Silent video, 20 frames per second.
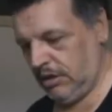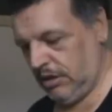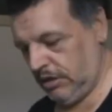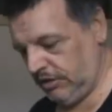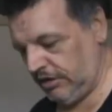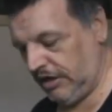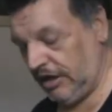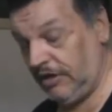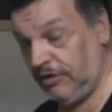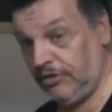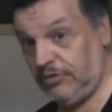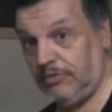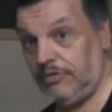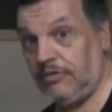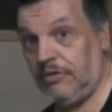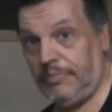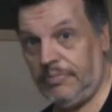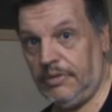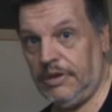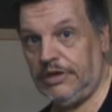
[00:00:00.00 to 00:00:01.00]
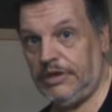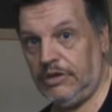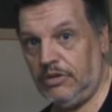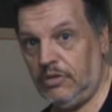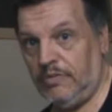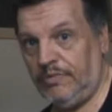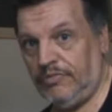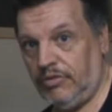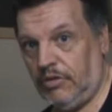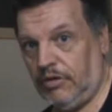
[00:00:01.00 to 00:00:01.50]
Now this was a bloody
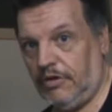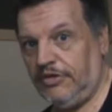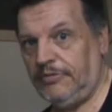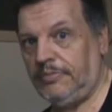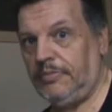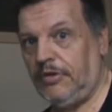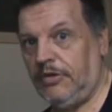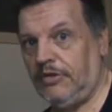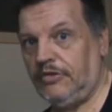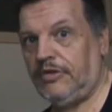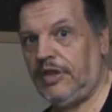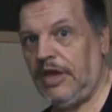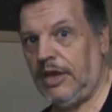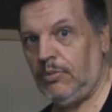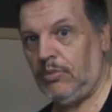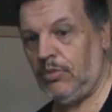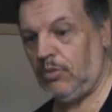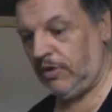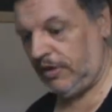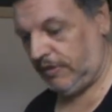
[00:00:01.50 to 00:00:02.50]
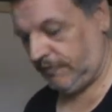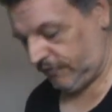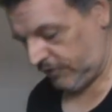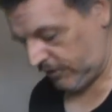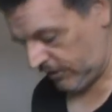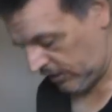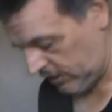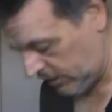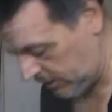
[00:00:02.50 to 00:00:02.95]
good price, but it's damn well heavy.